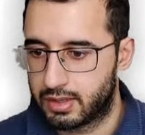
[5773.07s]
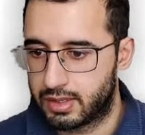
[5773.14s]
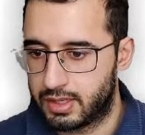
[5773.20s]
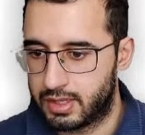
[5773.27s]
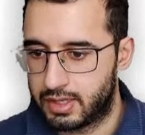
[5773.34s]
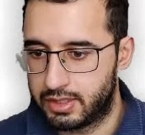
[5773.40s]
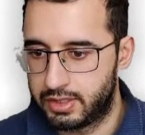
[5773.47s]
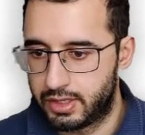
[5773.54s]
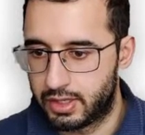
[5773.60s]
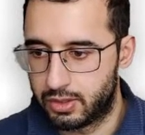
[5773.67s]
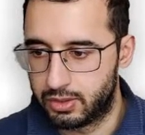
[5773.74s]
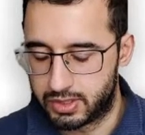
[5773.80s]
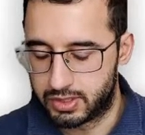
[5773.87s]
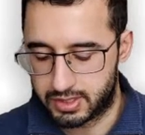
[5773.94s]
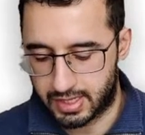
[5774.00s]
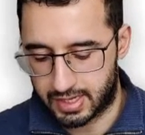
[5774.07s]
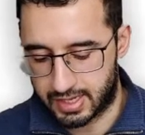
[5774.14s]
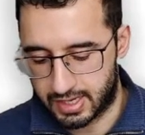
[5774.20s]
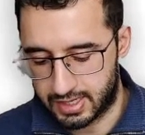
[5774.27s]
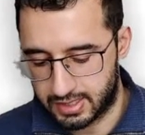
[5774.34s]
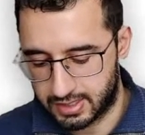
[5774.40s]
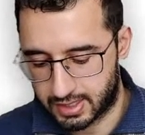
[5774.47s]
nodes that
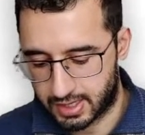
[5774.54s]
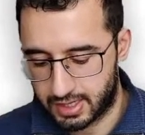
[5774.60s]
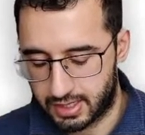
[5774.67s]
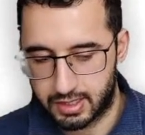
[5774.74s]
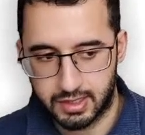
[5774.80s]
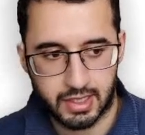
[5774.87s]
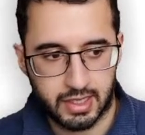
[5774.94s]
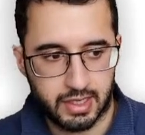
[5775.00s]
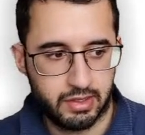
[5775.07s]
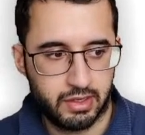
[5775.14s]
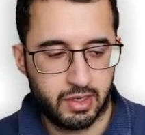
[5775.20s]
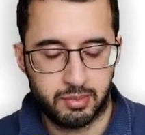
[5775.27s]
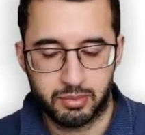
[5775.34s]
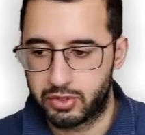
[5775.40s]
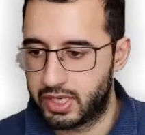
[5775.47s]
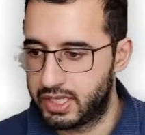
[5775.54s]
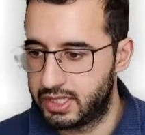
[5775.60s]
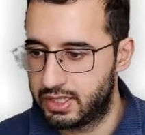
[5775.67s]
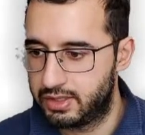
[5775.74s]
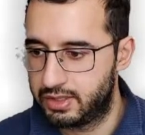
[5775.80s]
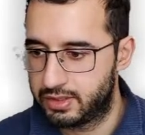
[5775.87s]
get taken down and upgraded.